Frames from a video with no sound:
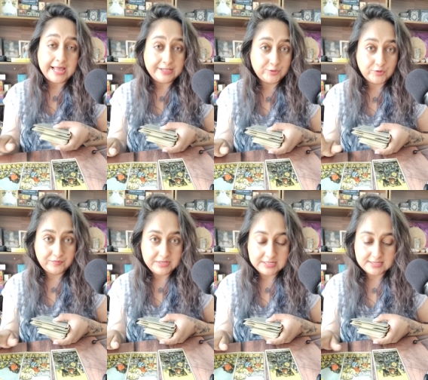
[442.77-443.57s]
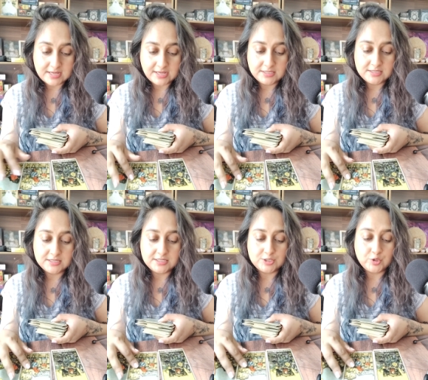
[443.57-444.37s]
either of these signs.
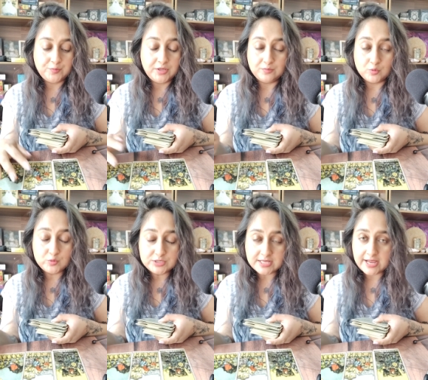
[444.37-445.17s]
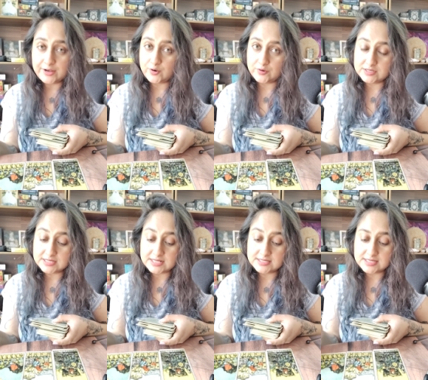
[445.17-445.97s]
It could be a moon sign or a
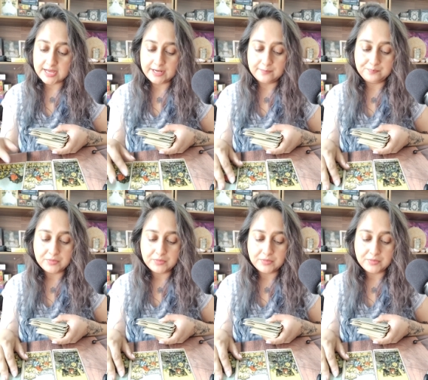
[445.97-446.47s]
sun sign.